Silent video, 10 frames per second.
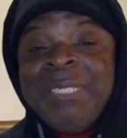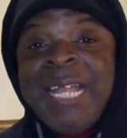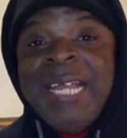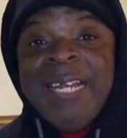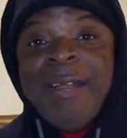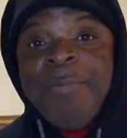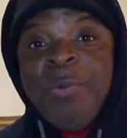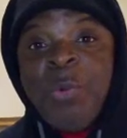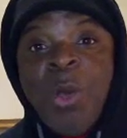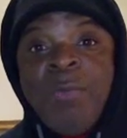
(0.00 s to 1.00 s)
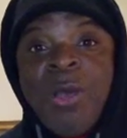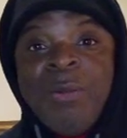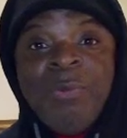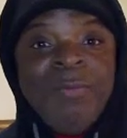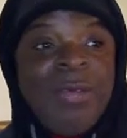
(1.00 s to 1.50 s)
standing up in
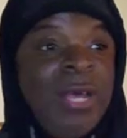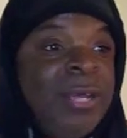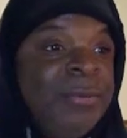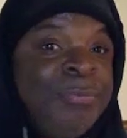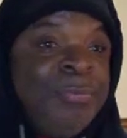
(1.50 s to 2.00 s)
Walmart with a